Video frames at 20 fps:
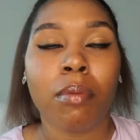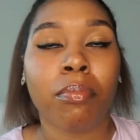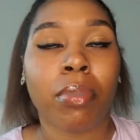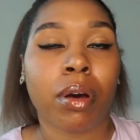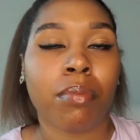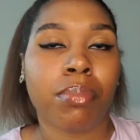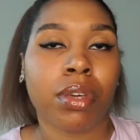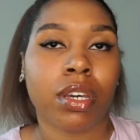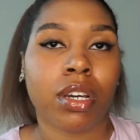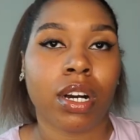
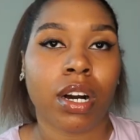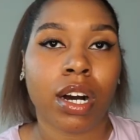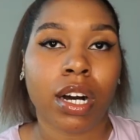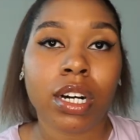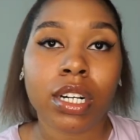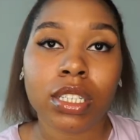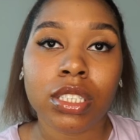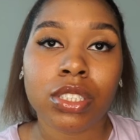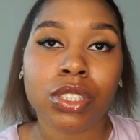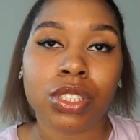but
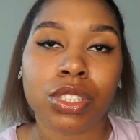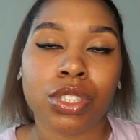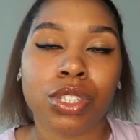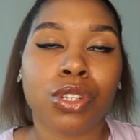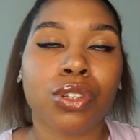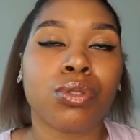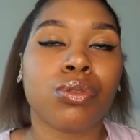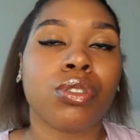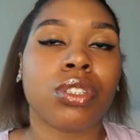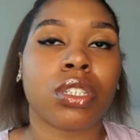because
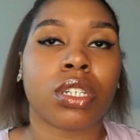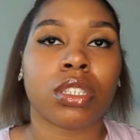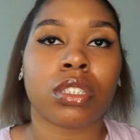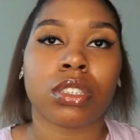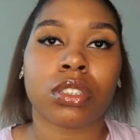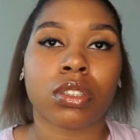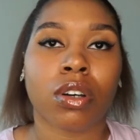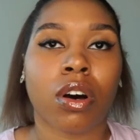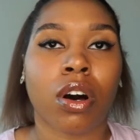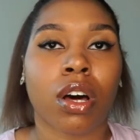you
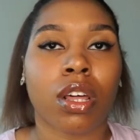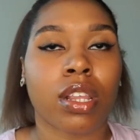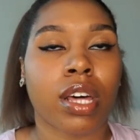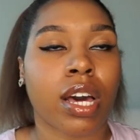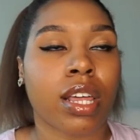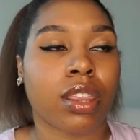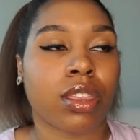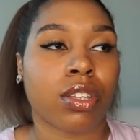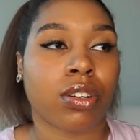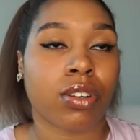just saw
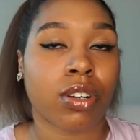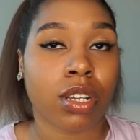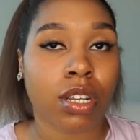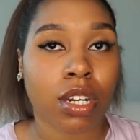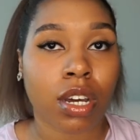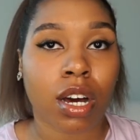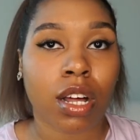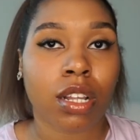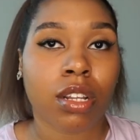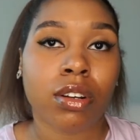that
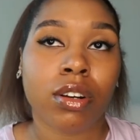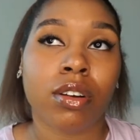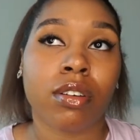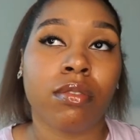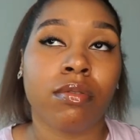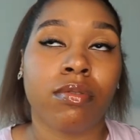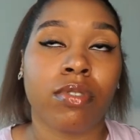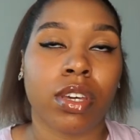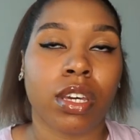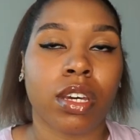$30
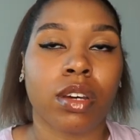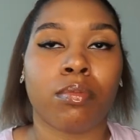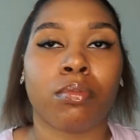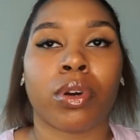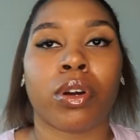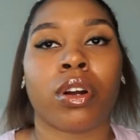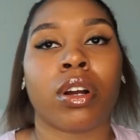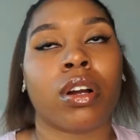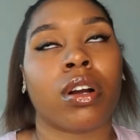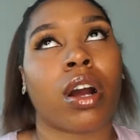vegan
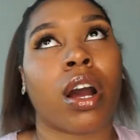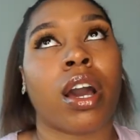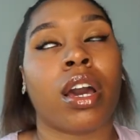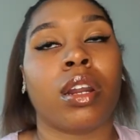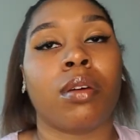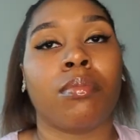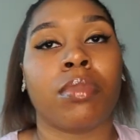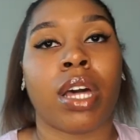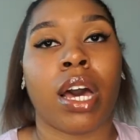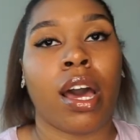burger
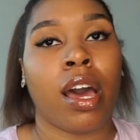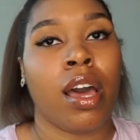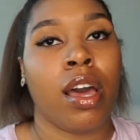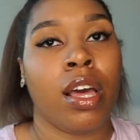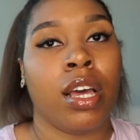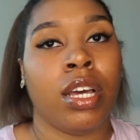item that